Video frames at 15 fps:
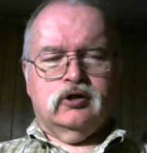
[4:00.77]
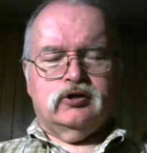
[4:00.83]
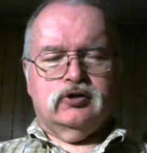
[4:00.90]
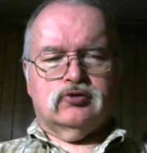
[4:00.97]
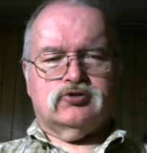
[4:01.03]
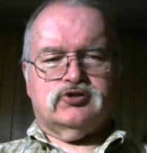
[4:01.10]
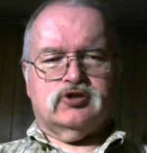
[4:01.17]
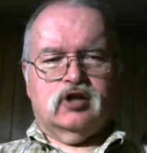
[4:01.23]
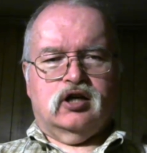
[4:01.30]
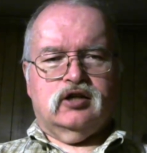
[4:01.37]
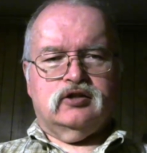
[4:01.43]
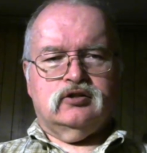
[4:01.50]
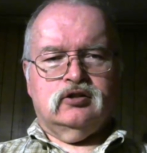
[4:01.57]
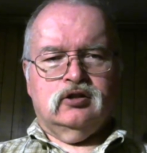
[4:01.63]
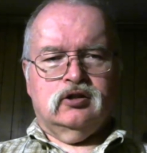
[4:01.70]
your
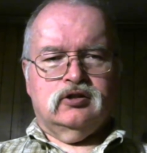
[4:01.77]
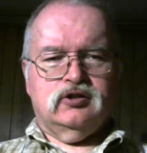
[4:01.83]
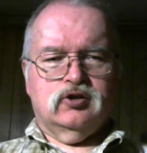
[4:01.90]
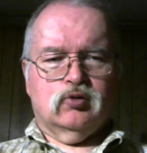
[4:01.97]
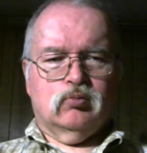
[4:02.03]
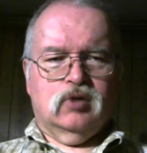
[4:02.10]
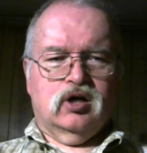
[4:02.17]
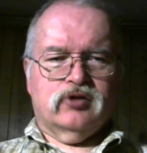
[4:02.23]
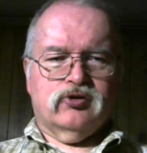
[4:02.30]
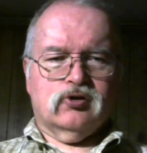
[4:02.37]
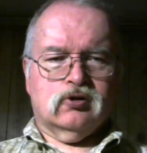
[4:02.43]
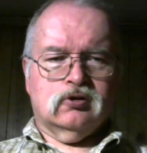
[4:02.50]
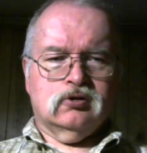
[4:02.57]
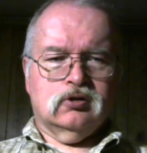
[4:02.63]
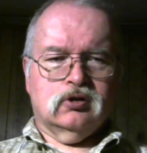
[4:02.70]
son, your
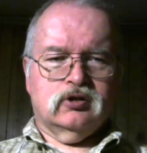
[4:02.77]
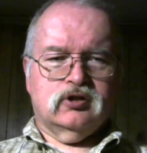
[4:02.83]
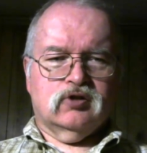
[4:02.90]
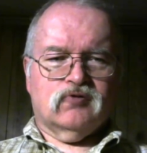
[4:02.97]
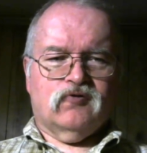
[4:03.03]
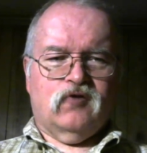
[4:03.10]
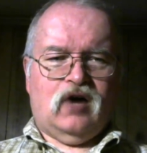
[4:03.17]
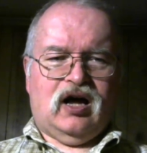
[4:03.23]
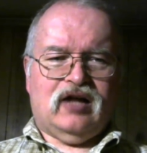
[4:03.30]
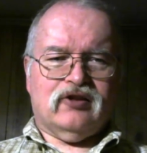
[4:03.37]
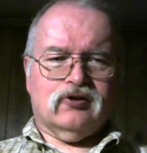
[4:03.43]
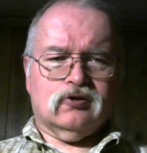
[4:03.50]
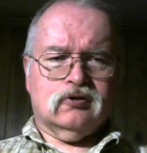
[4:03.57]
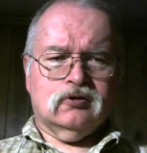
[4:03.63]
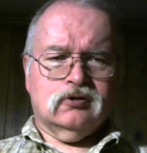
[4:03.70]
mother, your
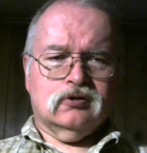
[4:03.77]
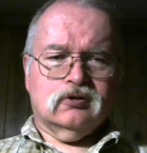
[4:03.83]
father.